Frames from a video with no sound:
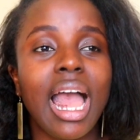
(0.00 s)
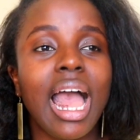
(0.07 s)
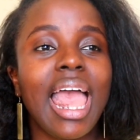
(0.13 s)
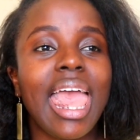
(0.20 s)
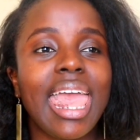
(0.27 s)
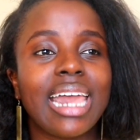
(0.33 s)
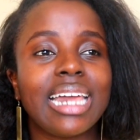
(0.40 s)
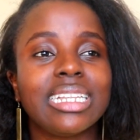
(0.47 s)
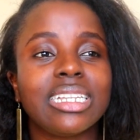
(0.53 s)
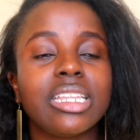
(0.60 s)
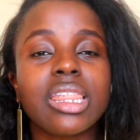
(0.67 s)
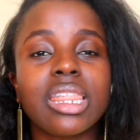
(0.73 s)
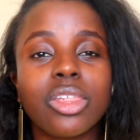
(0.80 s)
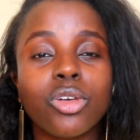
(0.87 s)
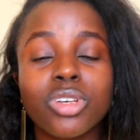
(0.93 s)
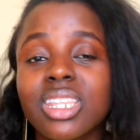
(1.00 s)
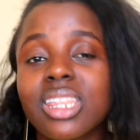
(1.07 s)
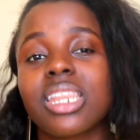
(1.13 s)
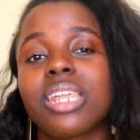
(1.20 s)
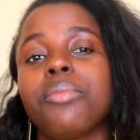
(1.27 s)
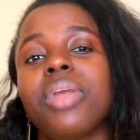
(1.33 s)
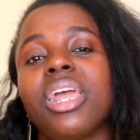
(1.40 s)
And those
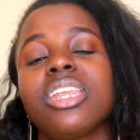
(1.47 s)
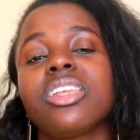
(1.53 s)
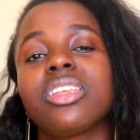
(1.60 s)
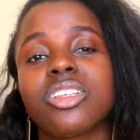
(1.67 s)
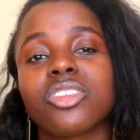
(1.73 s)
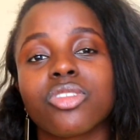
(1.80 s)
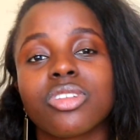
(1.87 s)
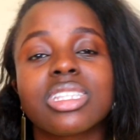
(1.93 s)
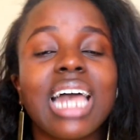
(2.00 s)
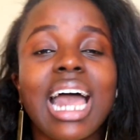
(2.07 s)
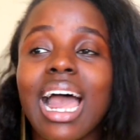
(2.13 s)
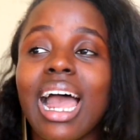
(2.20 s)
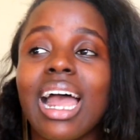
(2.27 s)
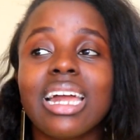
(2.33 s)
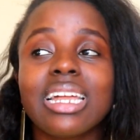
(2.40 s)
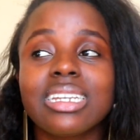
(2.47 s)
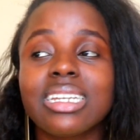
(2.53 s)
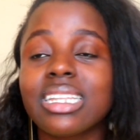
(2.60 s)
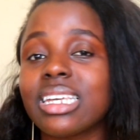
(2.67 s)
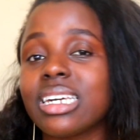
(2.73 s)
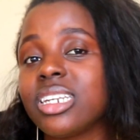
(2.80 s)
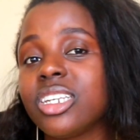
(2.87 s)
3 main reasons are
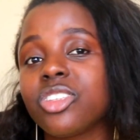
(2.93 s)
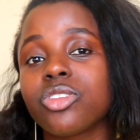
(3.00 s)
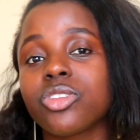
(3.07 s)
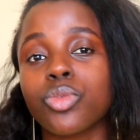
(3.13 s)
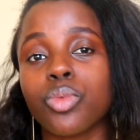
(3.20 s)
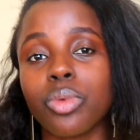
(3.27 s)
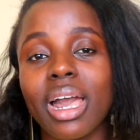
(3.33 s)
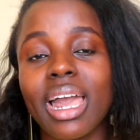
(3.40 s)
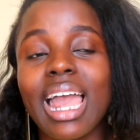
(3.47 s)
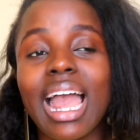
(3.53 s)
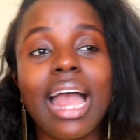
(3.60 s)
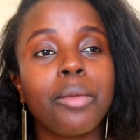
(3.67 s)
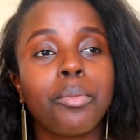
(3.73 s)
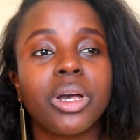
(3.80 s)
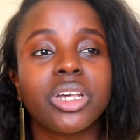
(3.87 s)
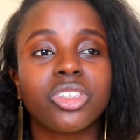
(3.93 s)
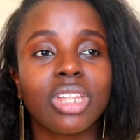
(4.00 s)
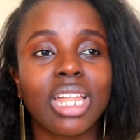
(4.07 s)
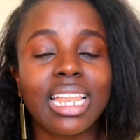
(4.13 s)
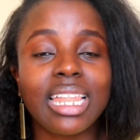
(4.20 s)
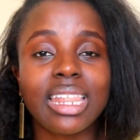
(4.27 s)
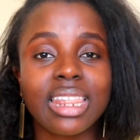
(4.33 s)
the reasons why I
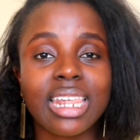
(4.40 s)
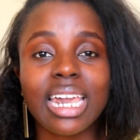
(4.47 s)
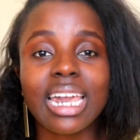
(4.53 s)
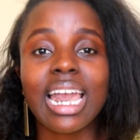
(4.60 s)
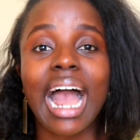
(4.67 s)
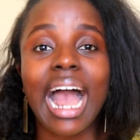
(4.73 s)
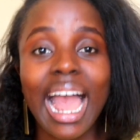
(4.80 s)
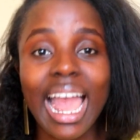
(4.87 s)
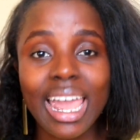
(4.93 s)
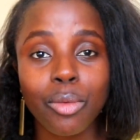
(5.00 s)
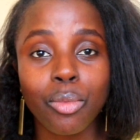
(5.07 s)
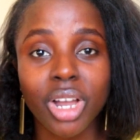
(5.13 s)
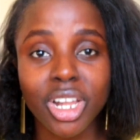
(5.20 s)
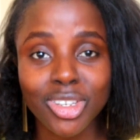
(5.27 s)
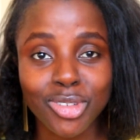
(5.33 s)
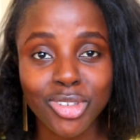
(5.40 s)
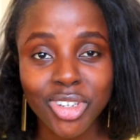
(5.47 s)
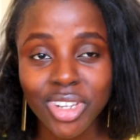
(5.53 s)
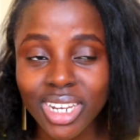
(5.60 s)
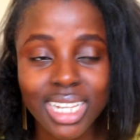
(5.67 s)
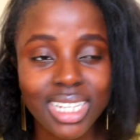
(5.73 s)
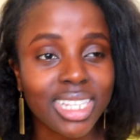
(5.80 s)
personally think I want to
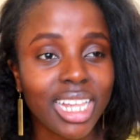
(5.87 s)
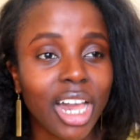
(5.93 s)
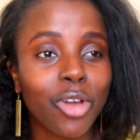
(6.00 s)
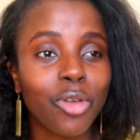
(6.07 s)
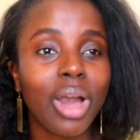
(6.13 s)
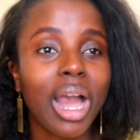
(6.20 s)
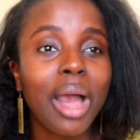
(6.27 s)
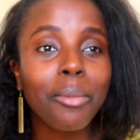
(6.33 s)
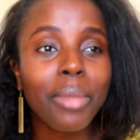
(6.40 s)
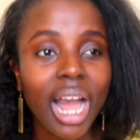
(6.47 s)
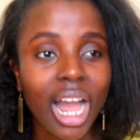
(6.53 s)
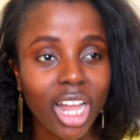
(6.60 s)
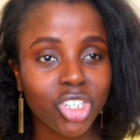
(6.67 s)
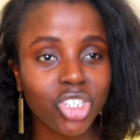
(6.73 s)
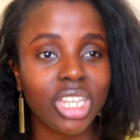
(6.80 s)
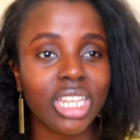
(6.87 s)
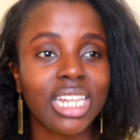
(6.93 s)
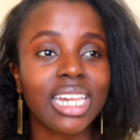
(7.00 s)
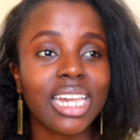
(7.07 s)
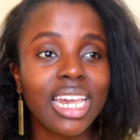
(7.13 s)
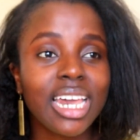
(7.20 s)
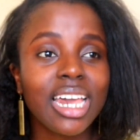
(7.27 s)
join a SACCO. I'm
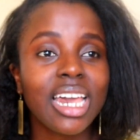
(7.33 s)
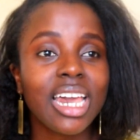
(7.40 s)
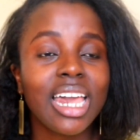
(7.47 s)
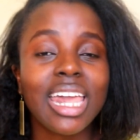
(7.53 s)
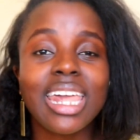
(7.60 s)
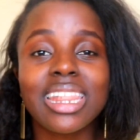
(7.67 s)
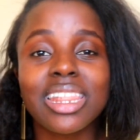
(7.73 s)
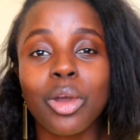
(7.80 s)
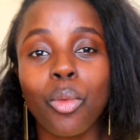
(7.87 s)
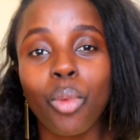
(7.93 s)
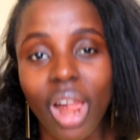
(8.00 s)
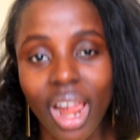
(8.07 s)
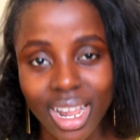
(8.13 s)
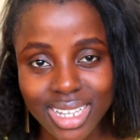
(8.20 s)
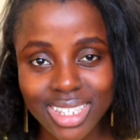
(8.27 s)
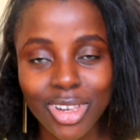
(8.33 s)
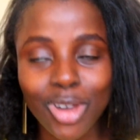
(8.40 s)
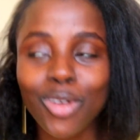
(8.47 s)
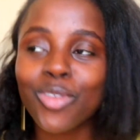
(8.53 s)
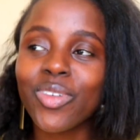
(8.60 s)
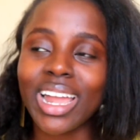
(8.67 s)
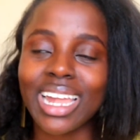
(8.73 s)
actually in the works
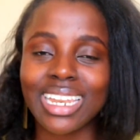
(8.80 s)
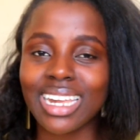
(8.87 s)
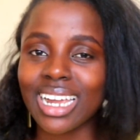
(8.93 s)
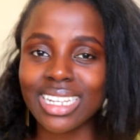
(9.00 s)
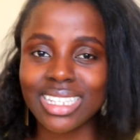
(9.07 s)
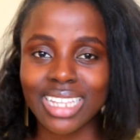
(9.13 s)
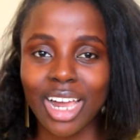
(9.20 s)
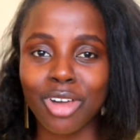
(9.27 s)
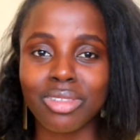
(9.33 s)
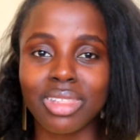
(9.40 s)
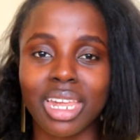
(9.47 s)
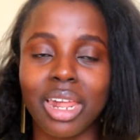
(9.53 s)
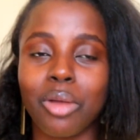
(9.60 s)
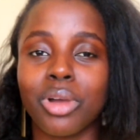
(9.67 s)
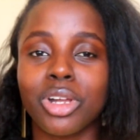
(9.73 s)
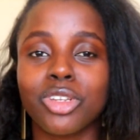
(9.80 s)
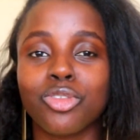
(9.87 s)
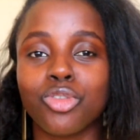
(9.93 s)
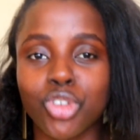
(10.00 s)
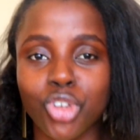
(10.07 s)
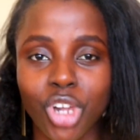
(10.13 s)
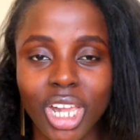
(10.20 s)
of finding a SACCO that I want to
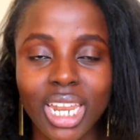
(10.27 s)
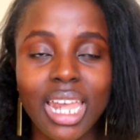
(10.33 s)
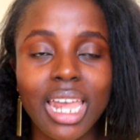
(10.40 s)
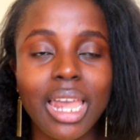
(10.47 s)
join.